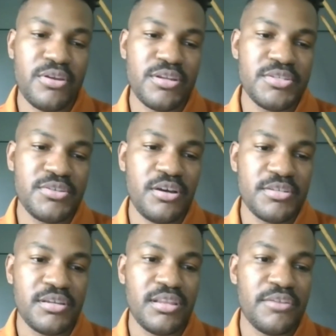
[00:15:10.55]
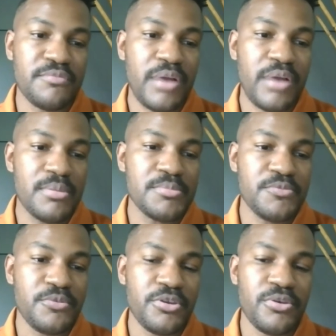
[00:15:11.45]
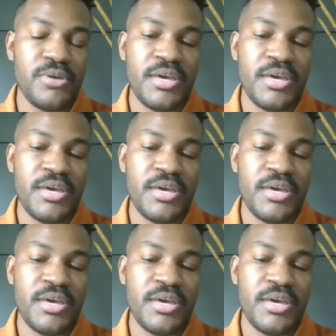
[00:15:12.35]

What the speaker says: and it's causing a lot of problems for you,